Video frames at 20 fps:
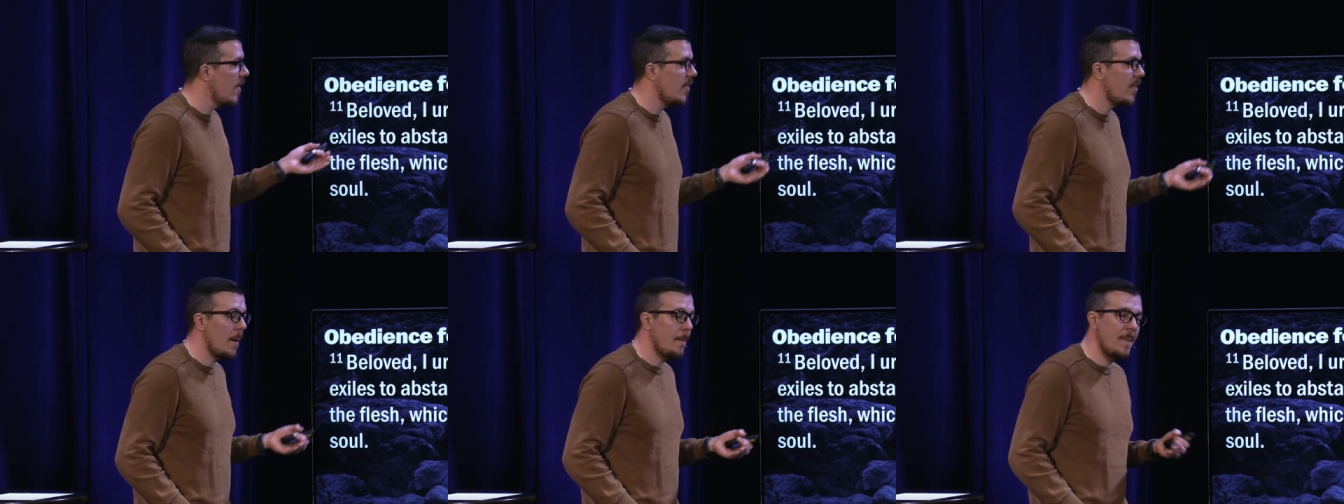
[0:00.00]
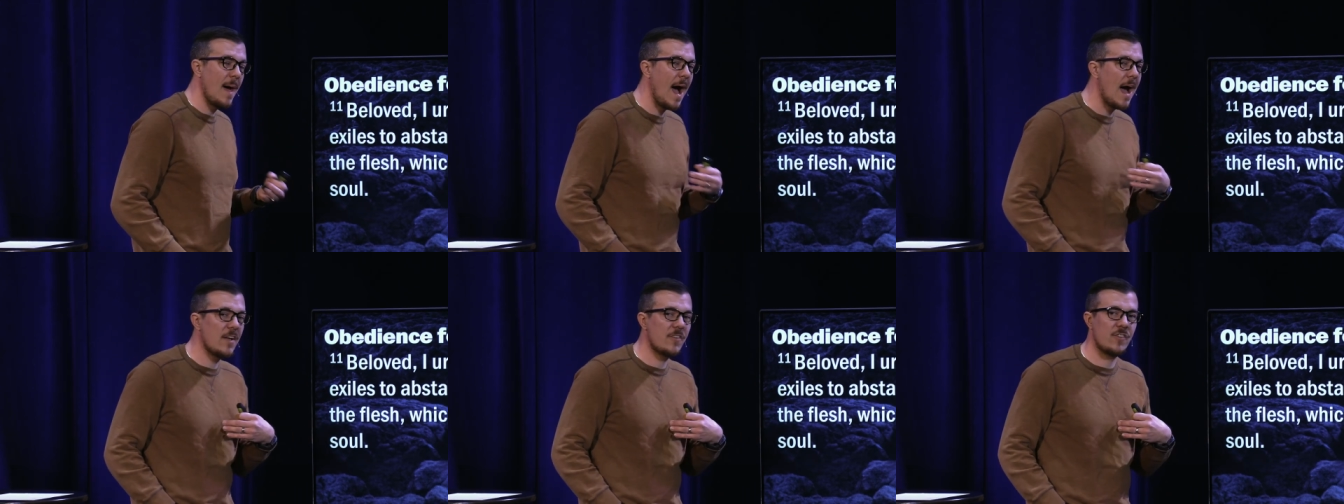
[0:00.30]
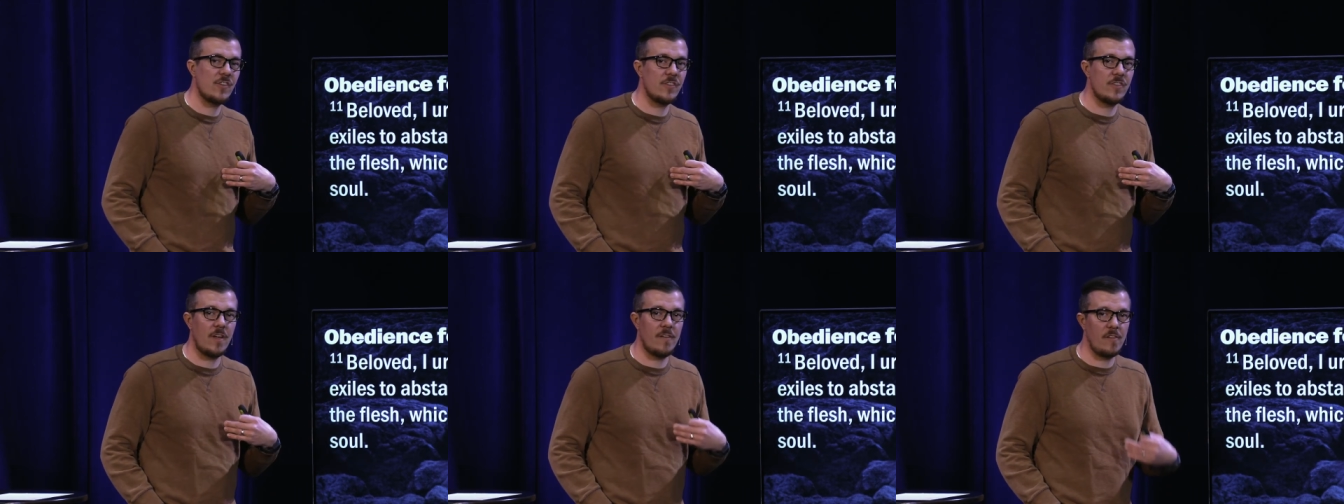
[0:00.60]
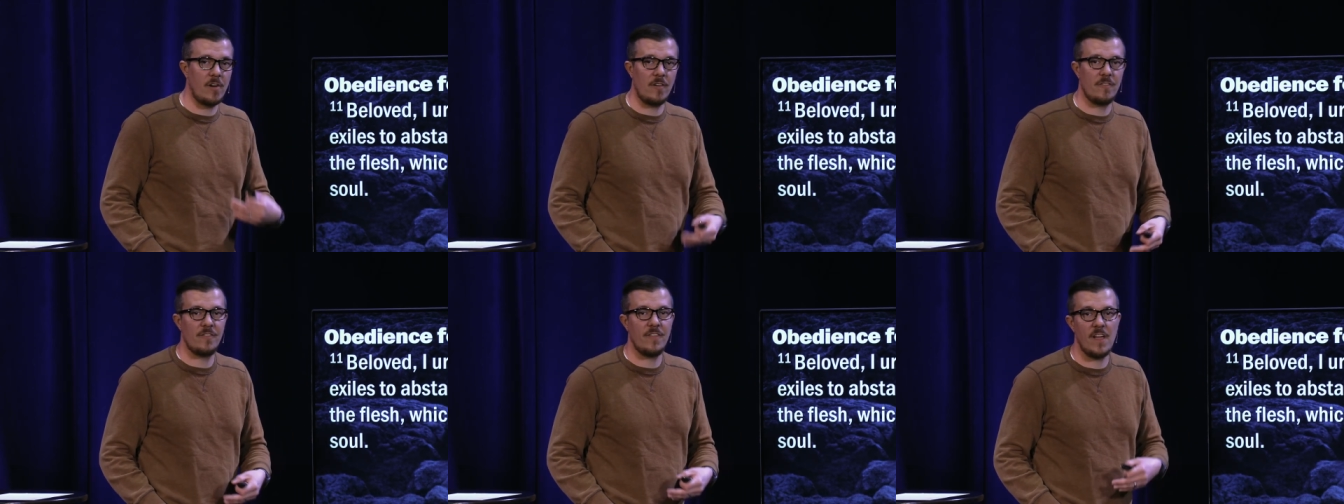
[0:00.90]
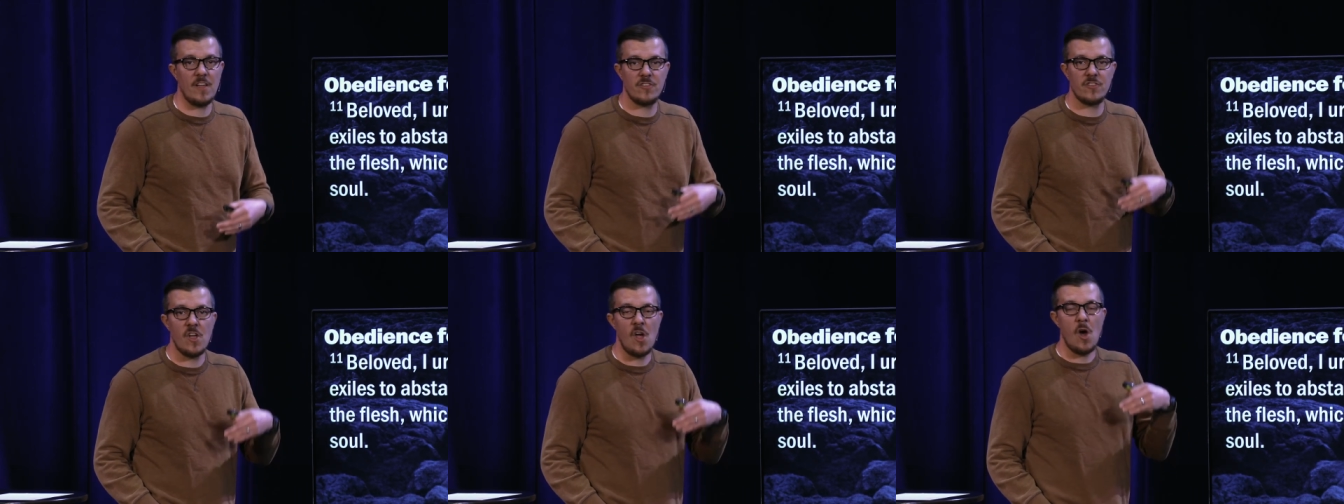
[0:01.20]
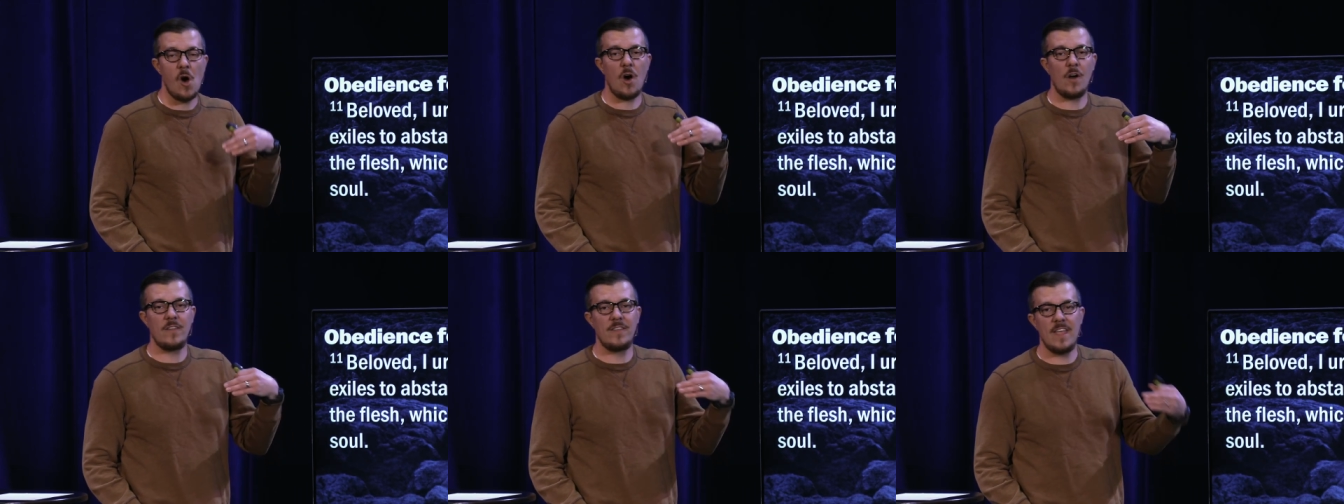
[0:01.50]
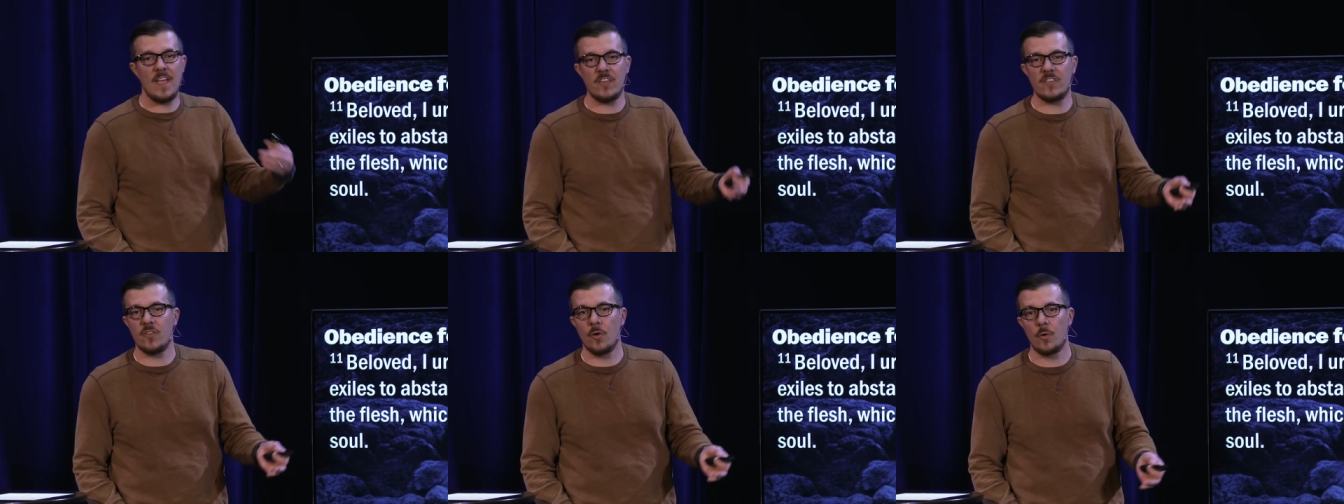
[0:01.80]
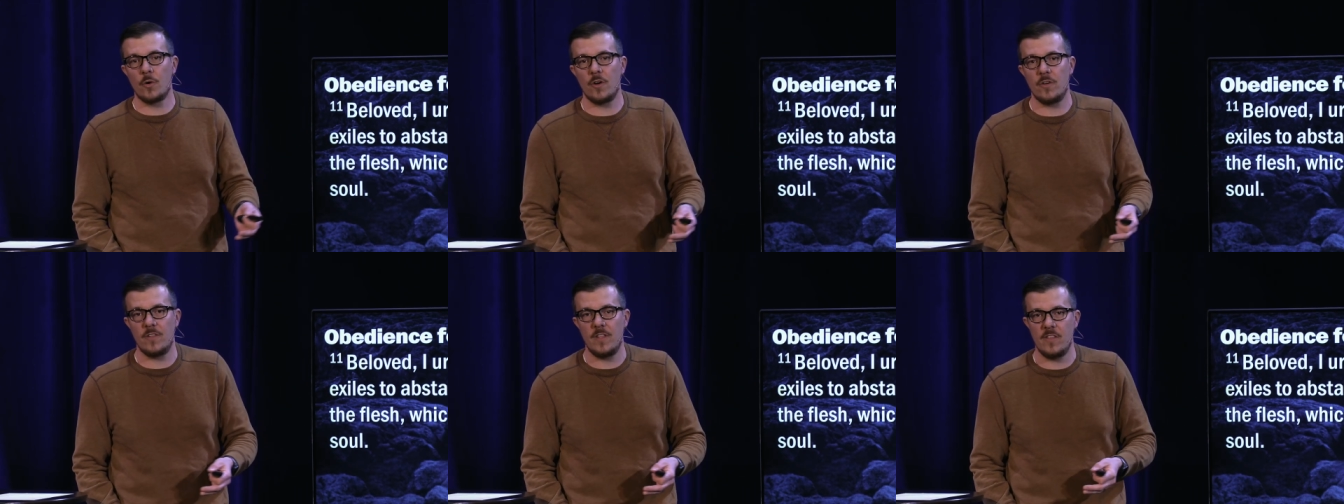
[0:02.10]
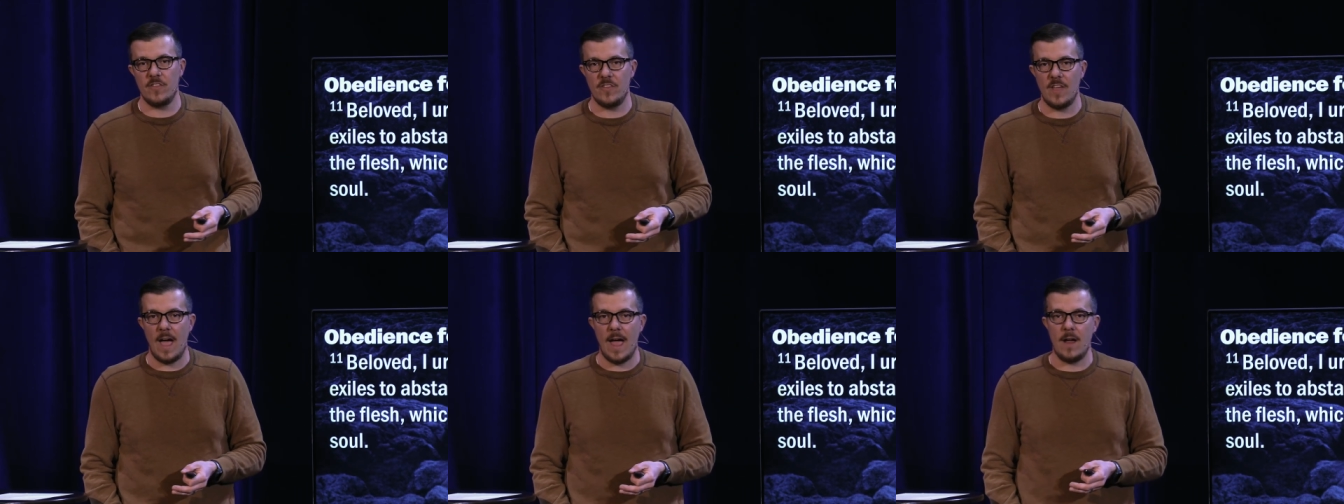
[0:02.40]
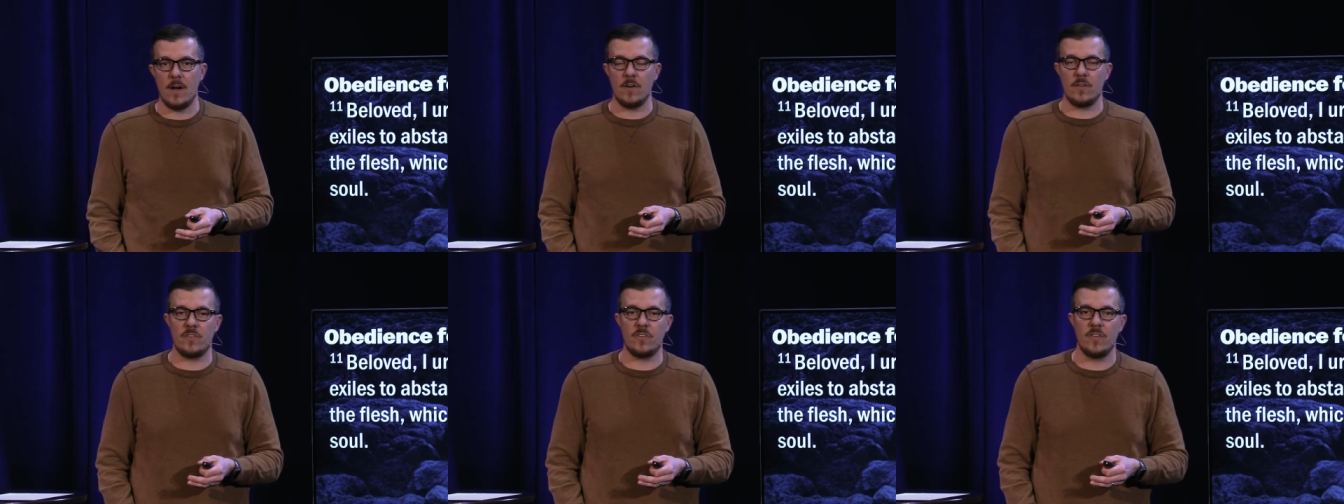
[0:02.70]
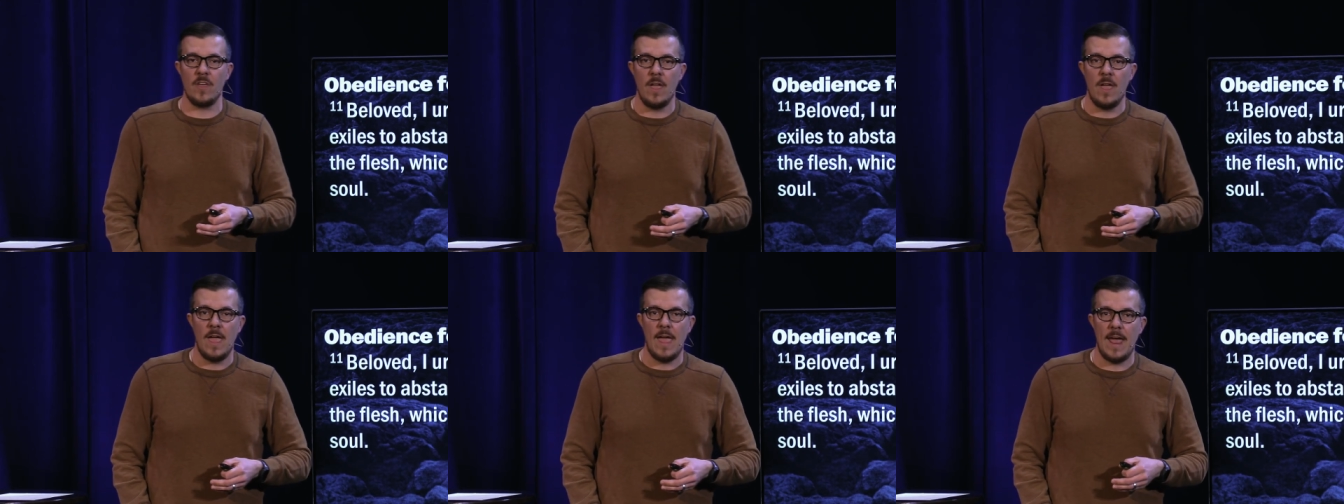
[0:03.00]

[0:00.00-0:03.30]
the passions of our flesh, our disordered desires,